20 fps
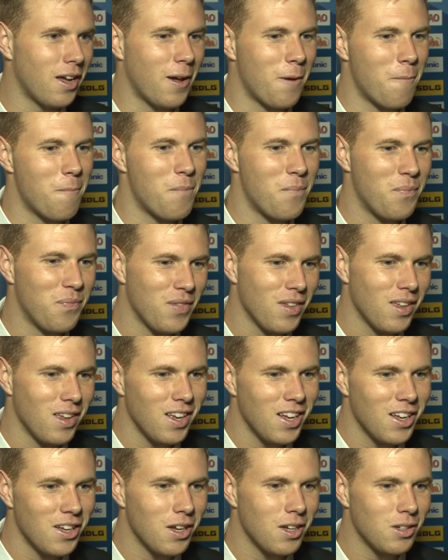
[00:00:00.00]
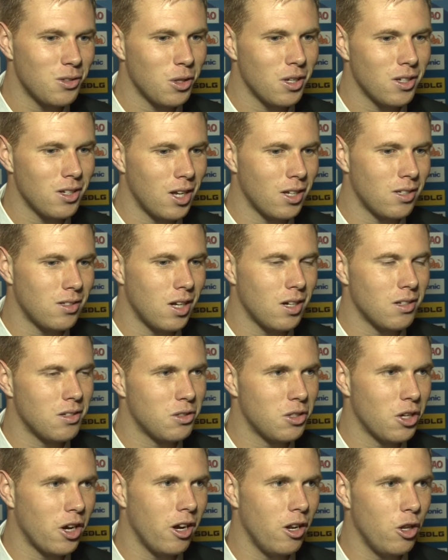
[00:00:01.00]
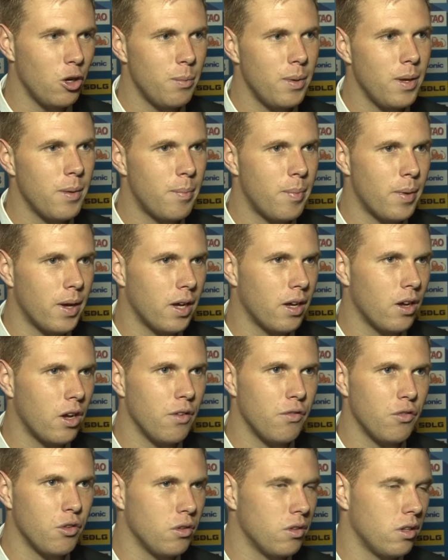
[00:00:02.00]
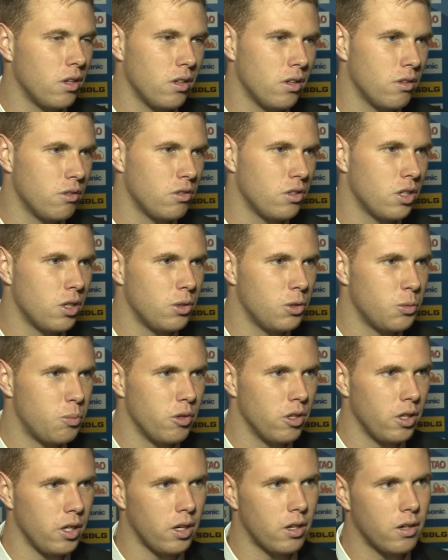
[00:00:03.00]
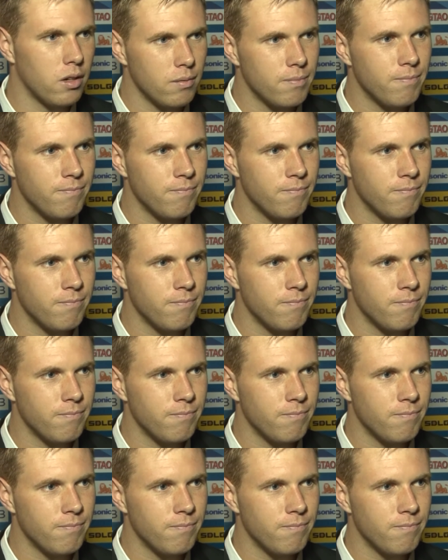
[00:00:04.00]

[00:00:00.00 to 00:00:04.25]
I started to tire a little bit, but overall the result was brilliant.